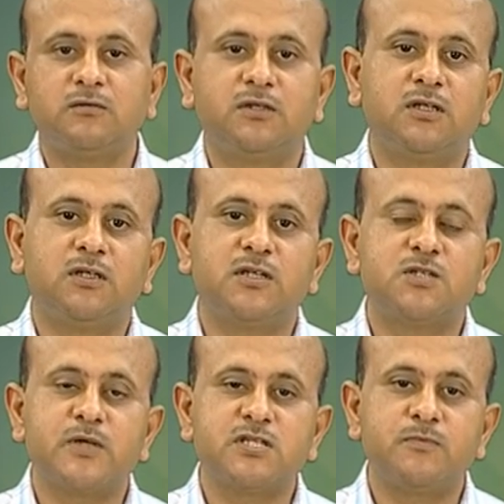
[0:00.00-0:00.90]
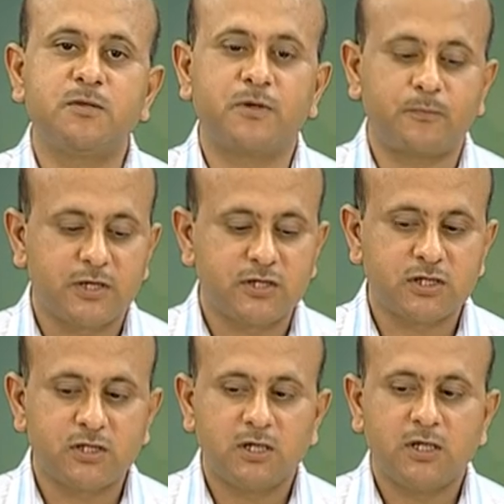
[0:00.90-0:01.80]
the specimen
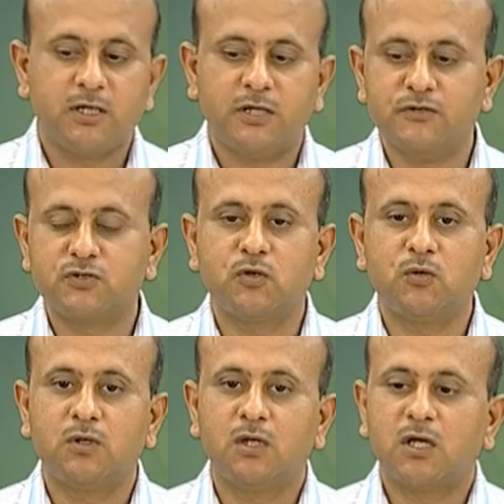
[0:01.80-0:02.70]
preparation and so